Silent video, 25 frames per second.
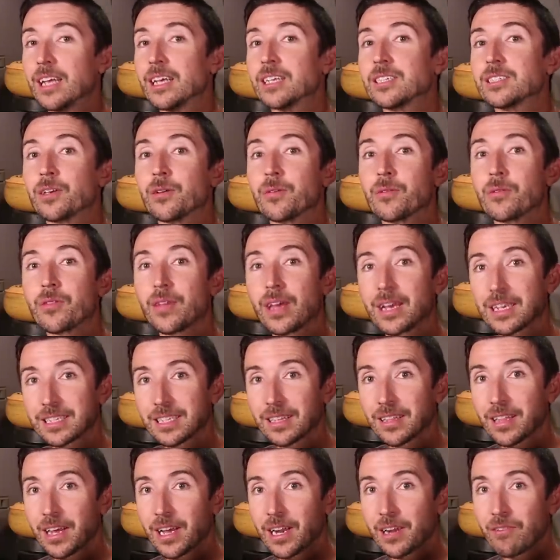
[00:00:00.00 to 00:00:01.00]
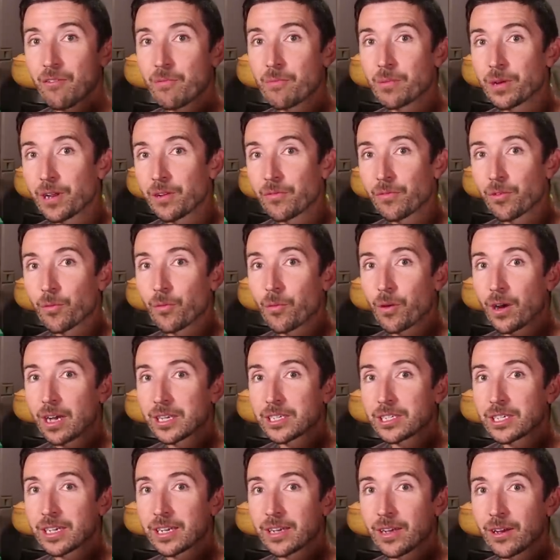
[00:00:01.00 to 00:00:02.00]
So thanks a lot everybody for
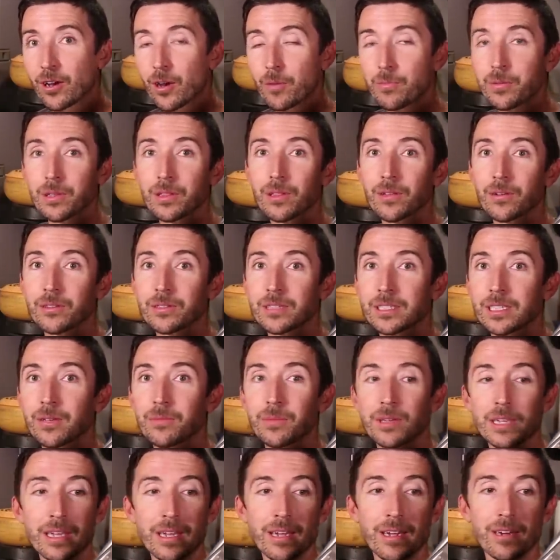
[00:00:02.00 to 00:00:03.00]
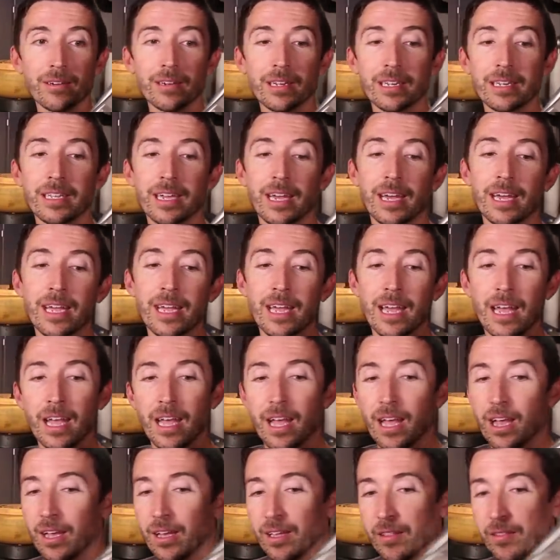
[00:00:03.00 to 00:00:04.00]
watching. I hope you learned something here today.
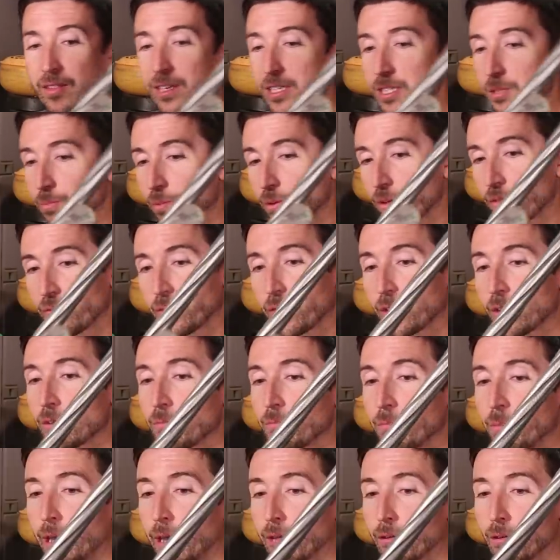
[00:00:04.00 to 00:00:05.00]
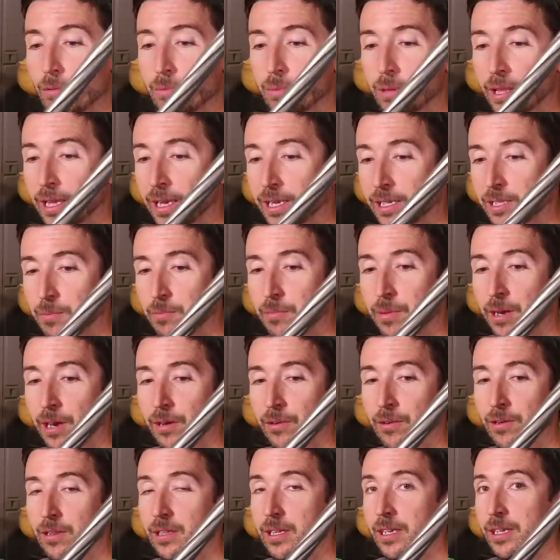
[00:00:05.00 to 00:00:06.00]
This Preferred Barrel Blanks
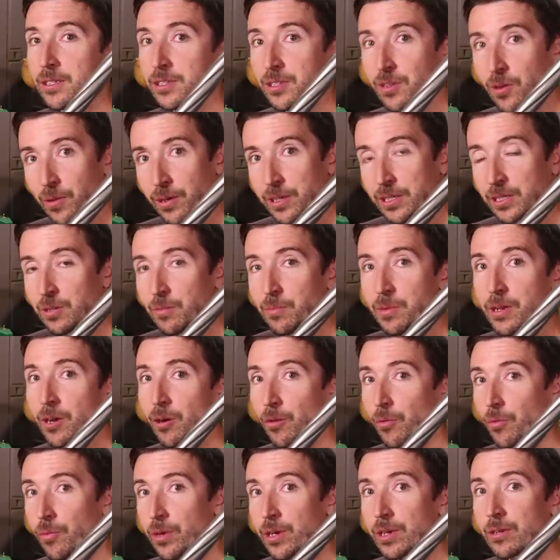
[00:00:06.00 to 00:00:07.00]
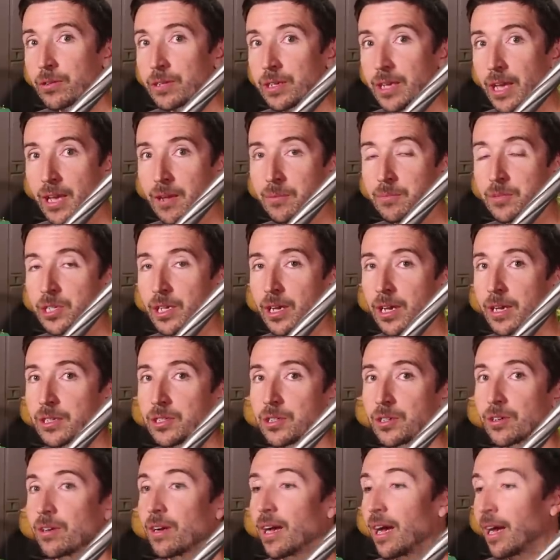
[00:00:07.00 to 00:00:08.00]
barrel is going to be a real game
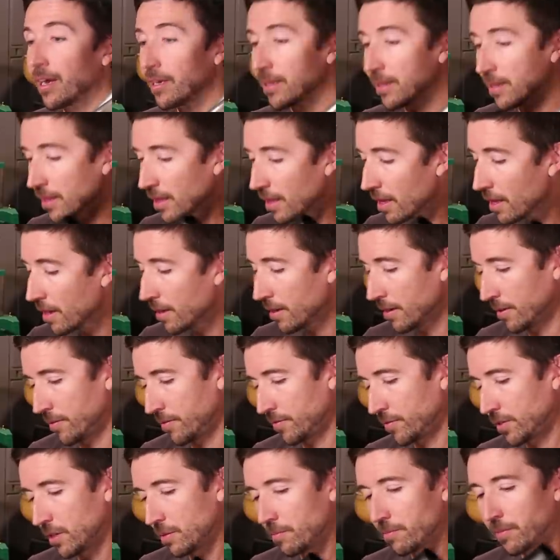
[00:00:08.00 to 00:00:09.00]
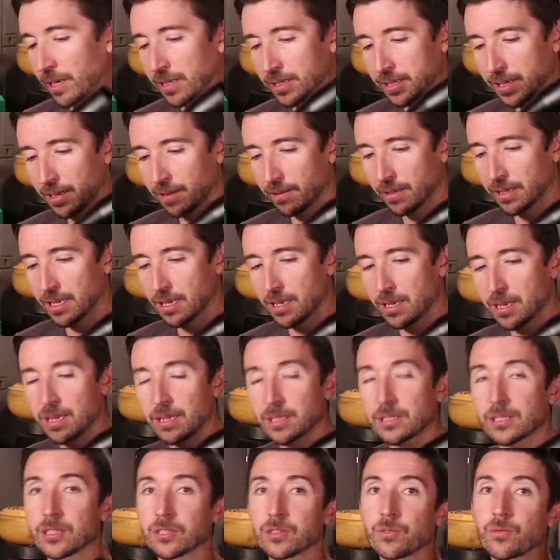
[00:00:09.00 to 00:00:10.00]
changer. I loved my
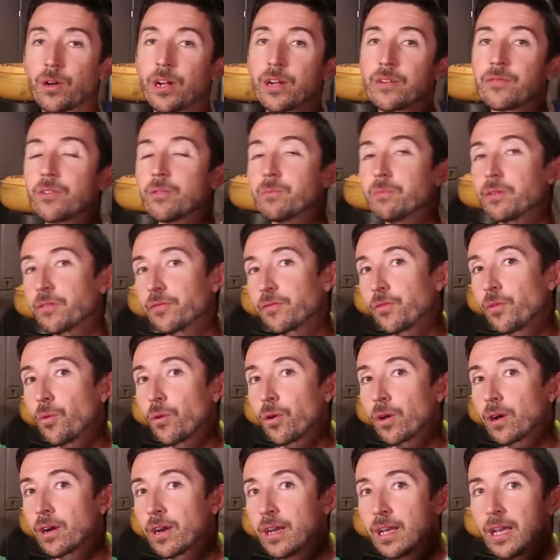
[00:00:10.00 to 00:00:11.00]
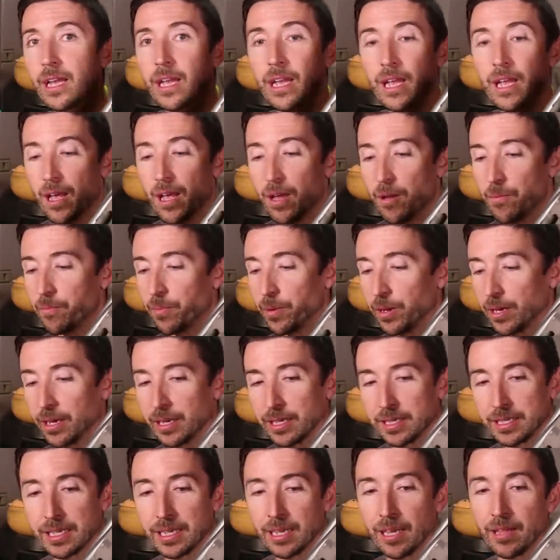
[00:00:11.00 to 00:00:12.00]
Telekinesis rifle before,
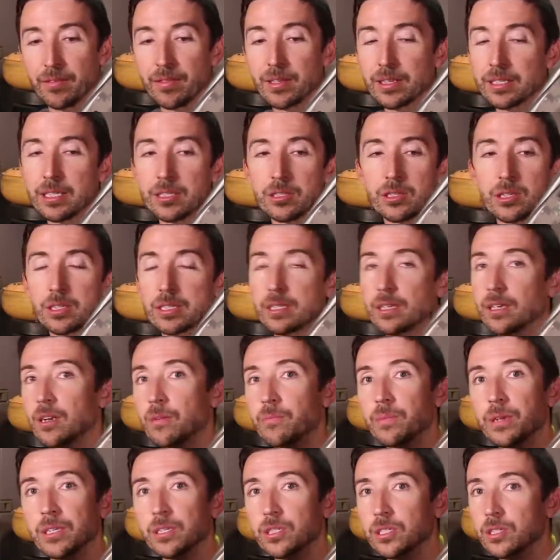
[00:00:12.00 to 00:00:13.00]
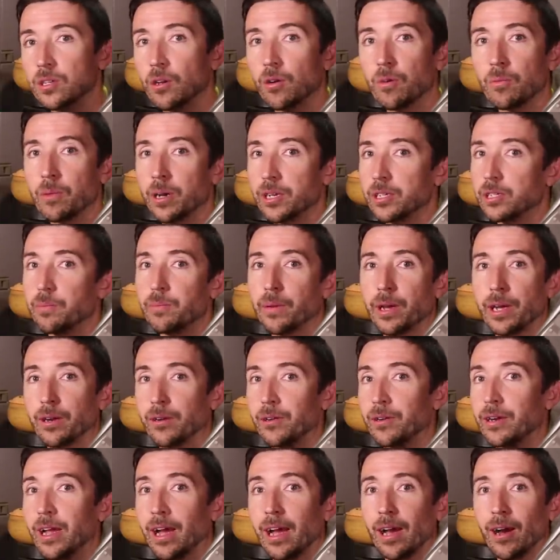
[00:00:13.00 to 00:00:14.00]
but uh, this is just gonna be so much
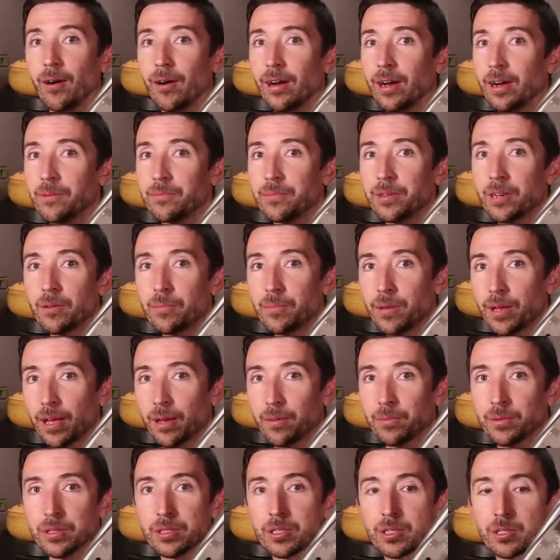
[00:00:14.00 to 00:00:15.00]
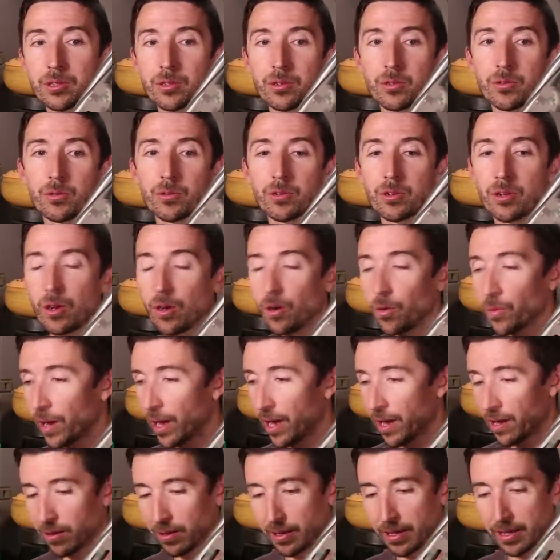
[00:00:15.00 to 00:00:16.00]
better now. I'm gonna be able to go
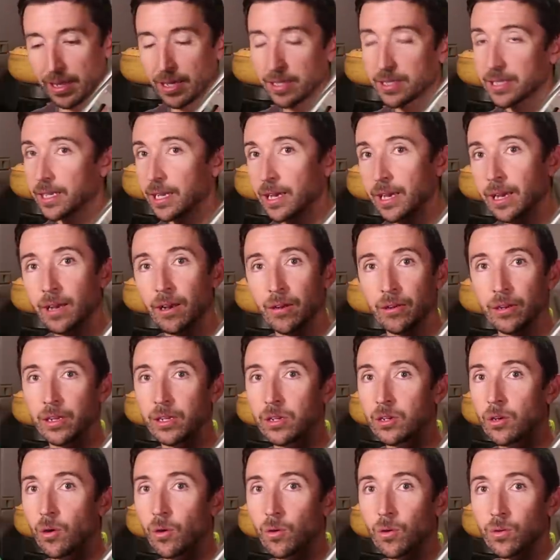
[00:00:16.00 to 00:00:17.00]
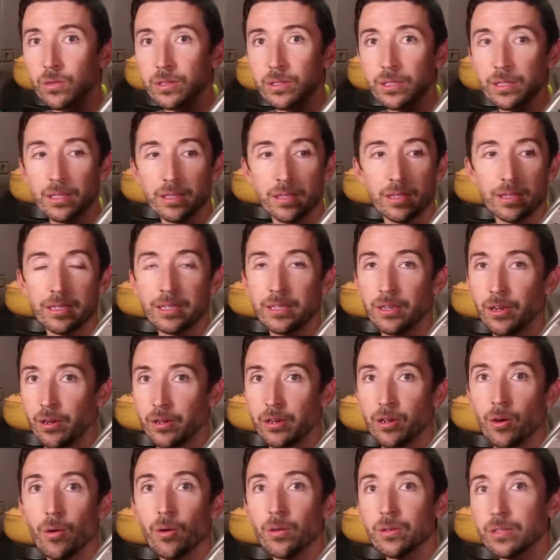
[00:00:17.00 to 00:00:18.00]
out, like I say, on a cold, you know, a
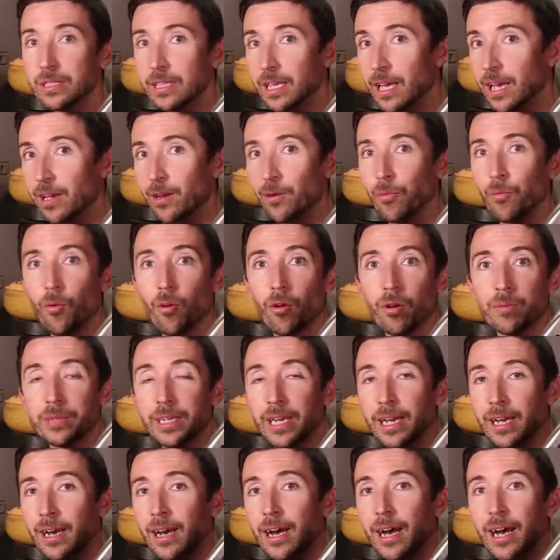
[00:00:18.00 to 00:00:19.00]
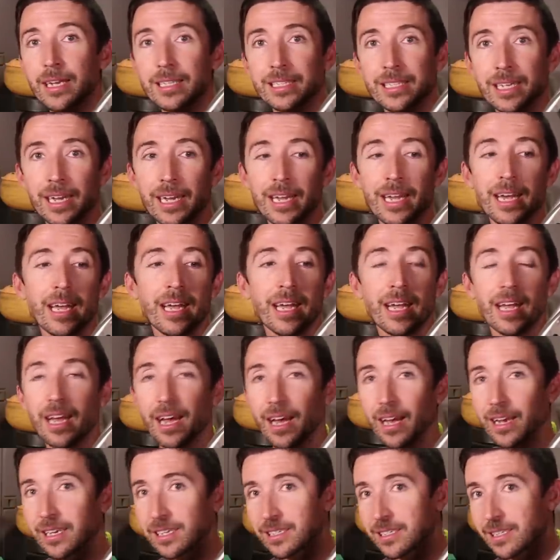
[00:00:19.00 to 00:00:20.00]
cold day, a warm day, a hot day.
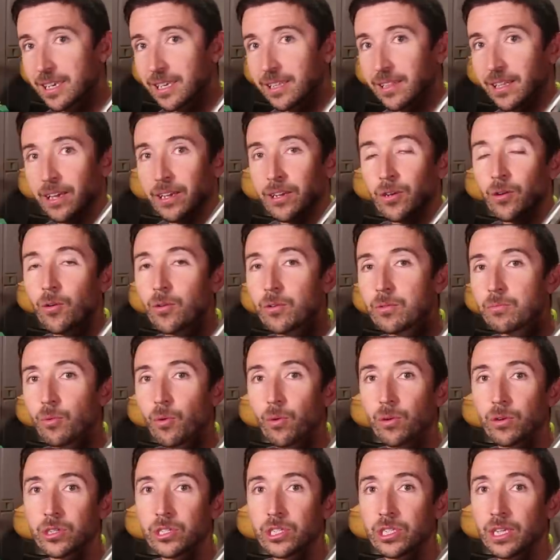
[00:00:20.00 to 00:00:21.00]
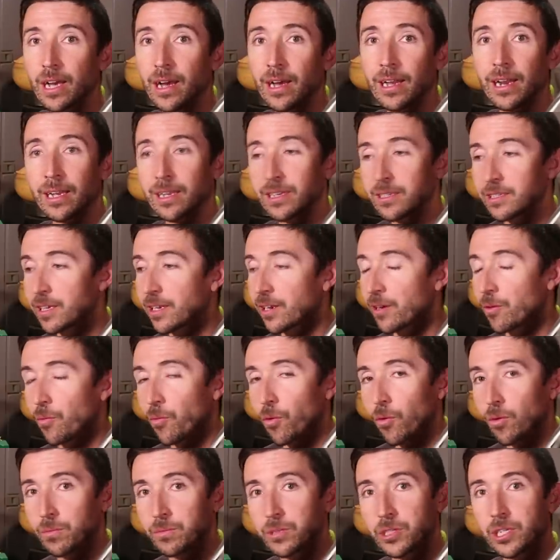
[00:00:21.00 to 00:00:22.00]
I can take that cold bore shot, I can take a
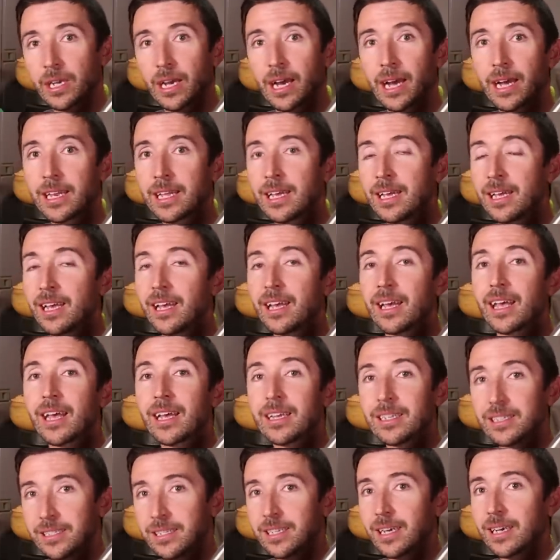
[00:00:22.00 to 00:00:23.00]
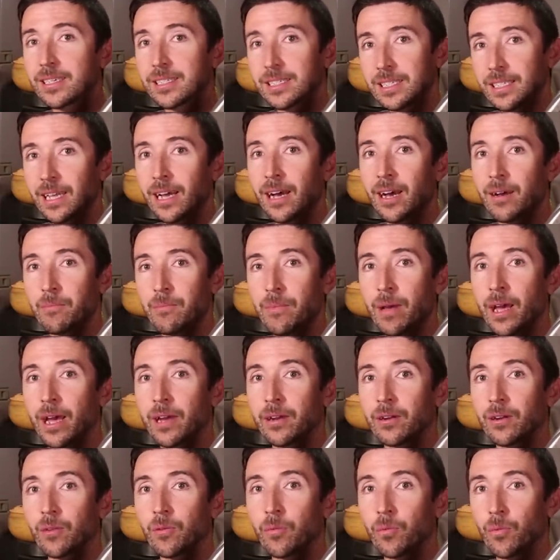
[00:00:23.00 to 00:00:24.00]
warm shot. It does not
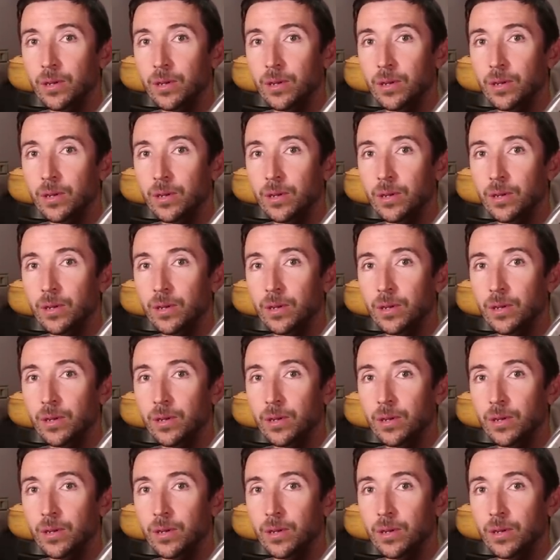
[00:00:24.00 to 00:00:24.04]
matter.